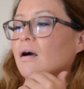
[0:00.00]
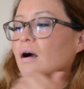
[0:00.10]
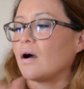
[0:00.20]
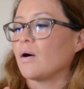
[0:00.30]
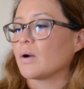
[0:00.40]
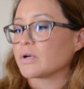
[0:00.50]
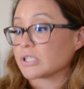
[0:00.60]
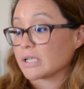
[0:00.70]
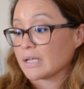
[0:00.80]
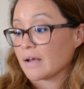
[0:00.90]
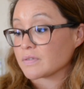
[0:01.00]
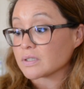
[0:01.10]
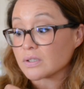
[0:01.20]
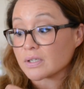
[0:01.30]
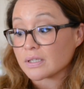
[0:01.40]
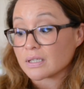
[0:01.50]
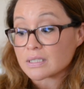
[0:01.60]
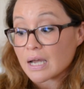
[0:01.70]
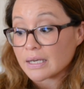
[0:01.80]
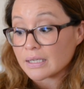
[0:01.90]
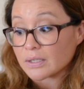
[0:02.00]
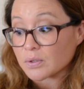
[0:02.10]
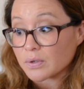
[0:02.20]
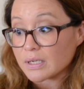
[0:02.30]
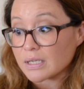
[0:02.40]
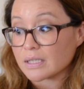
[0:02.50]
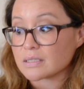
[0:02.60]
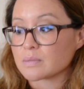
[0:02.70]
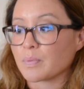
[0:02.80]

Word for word: oh, I wish I didn't have to look in the tiny ingredients,